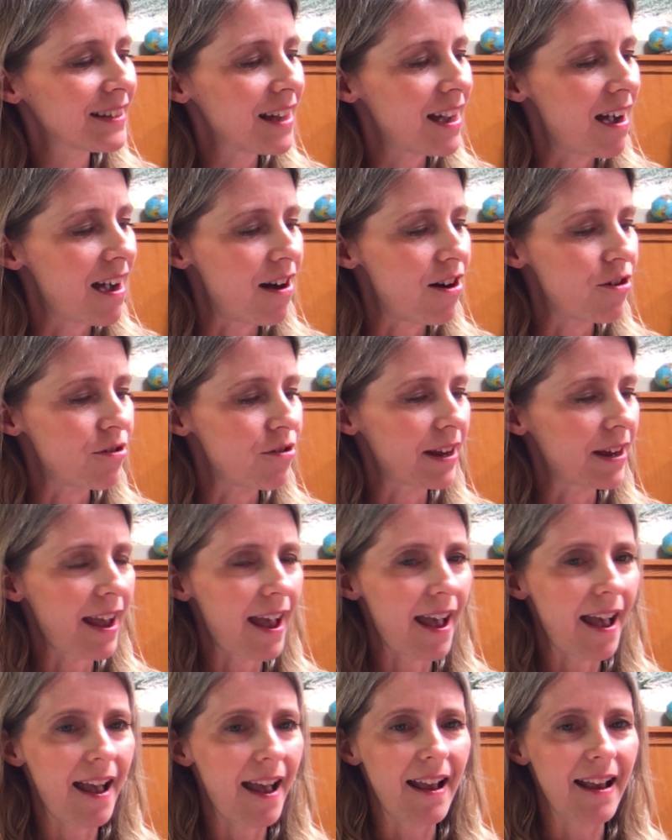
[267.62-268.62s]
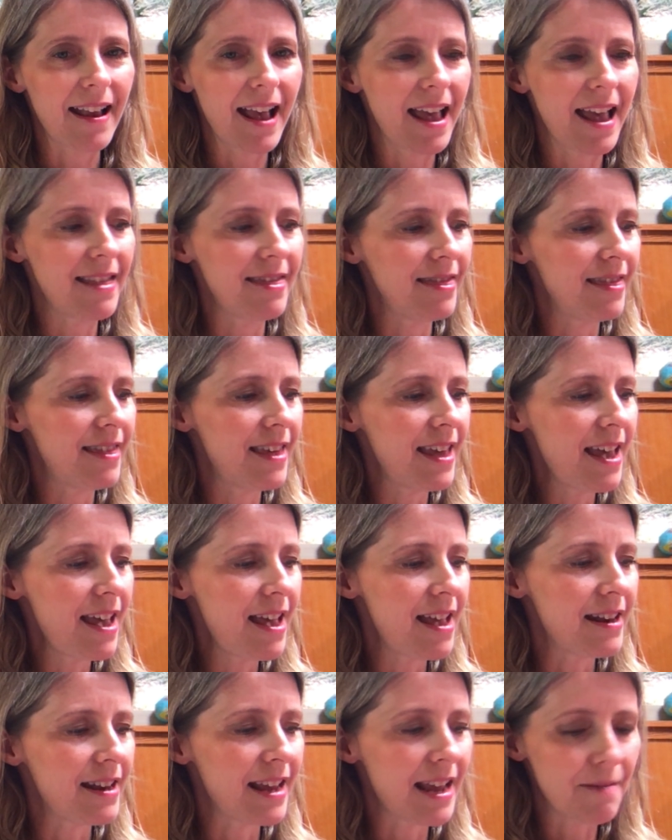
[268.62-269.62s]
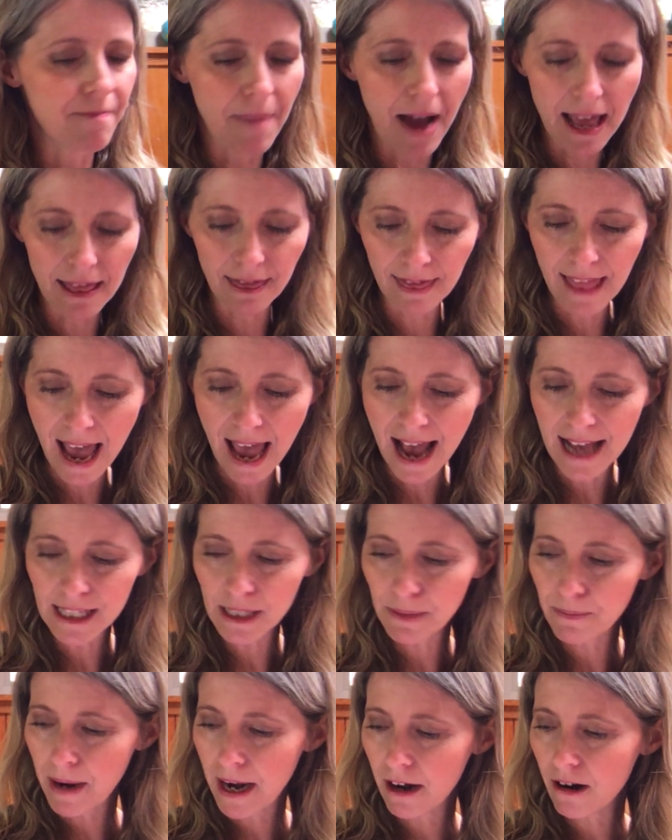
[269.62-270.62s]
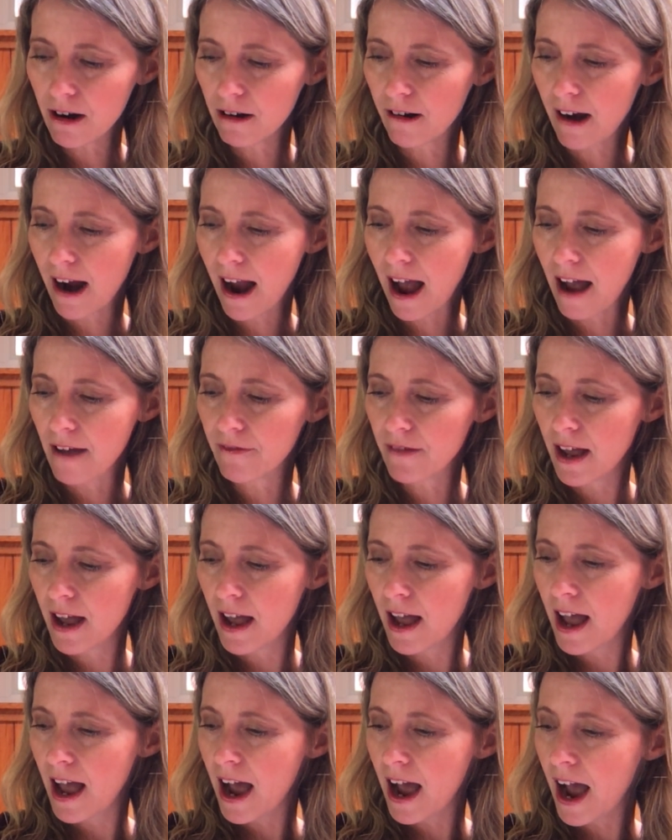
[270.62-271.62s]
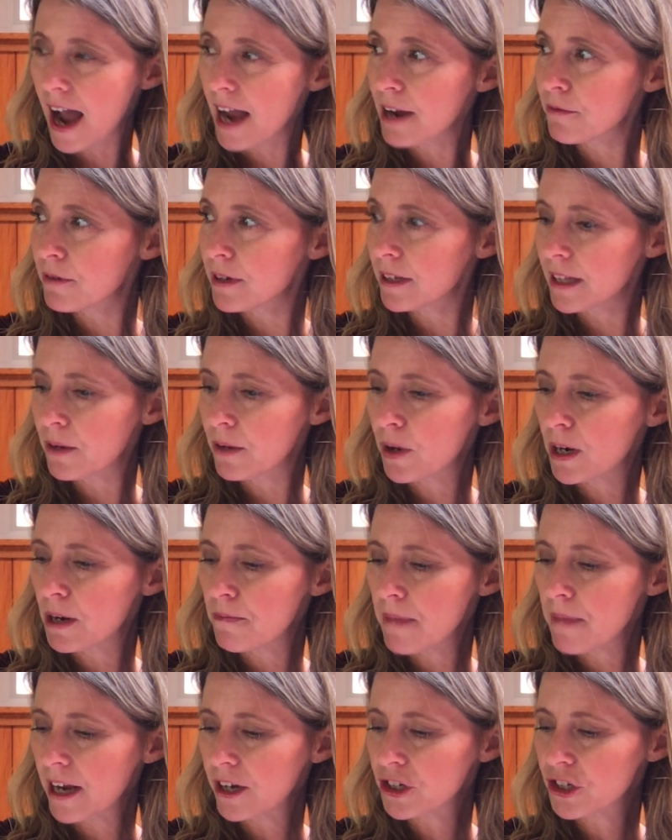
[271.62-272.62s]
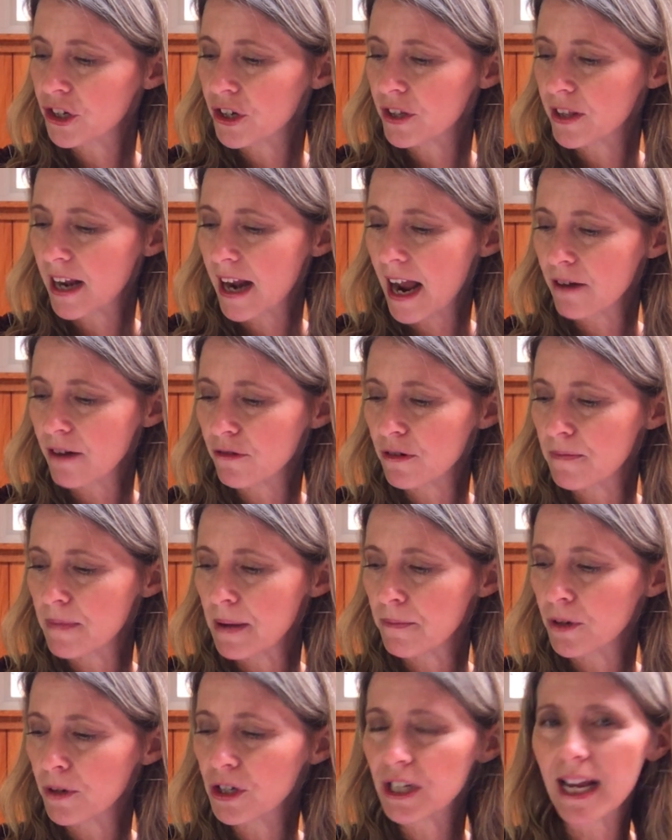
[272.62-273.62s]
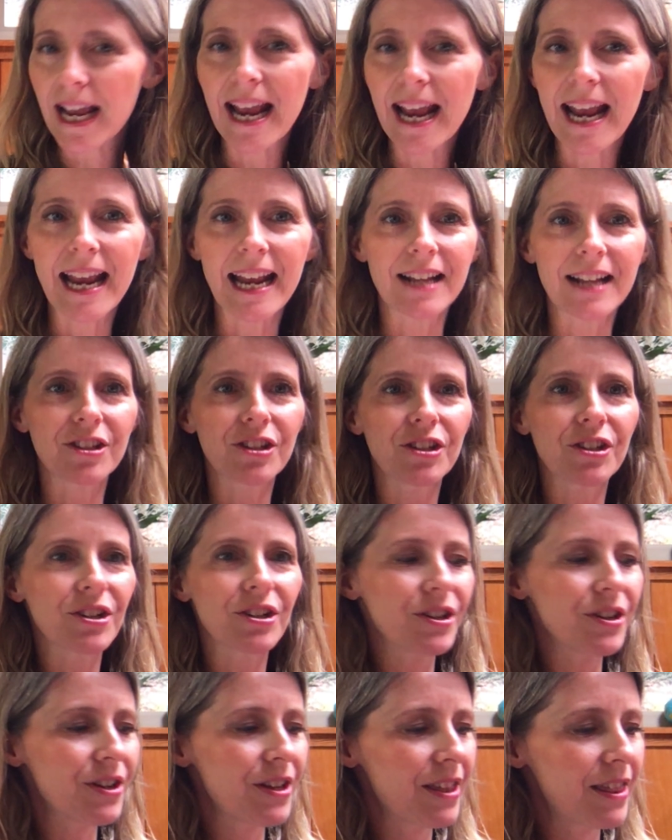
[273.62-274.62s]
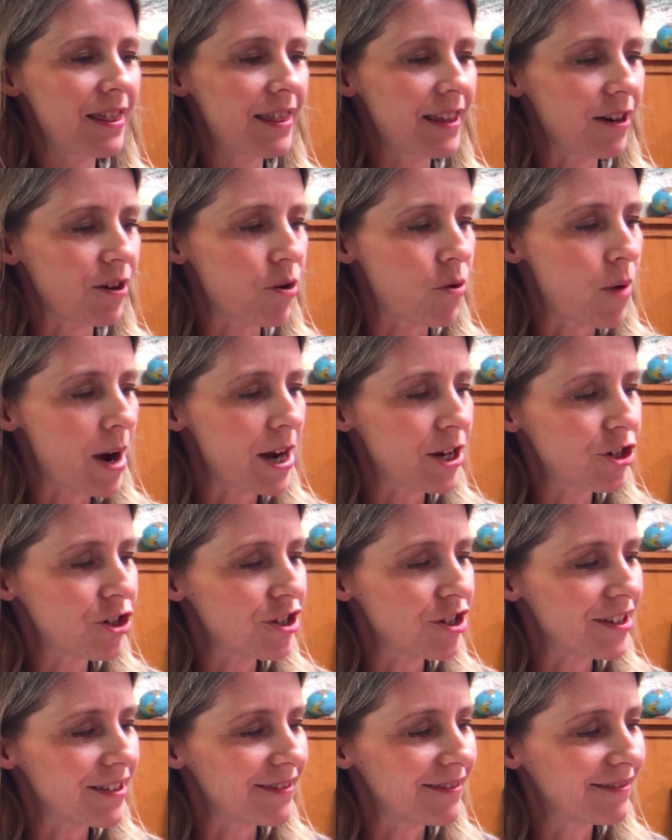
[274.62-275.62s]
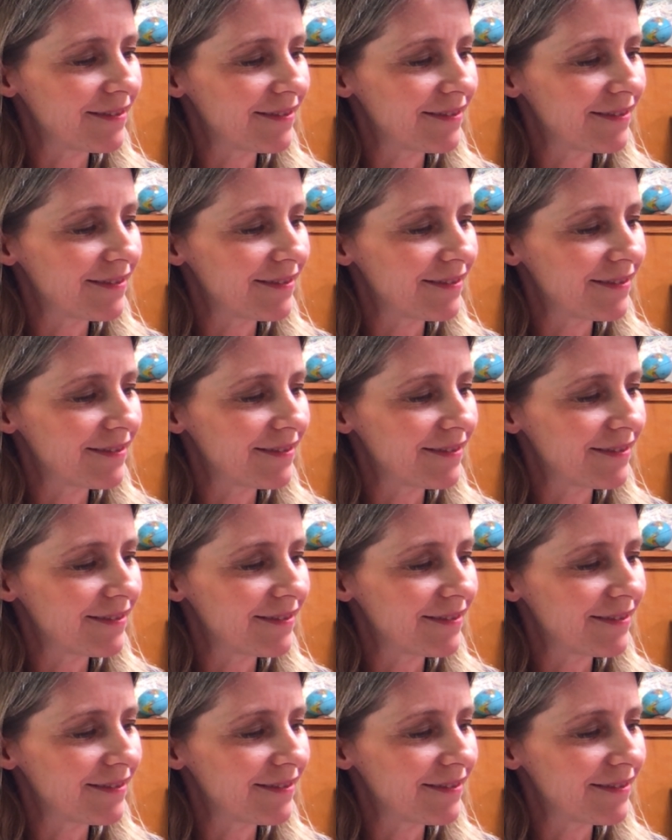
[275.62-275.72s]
Okay, and then in my last paragraph, I really want to make sure that I remember to answer their question.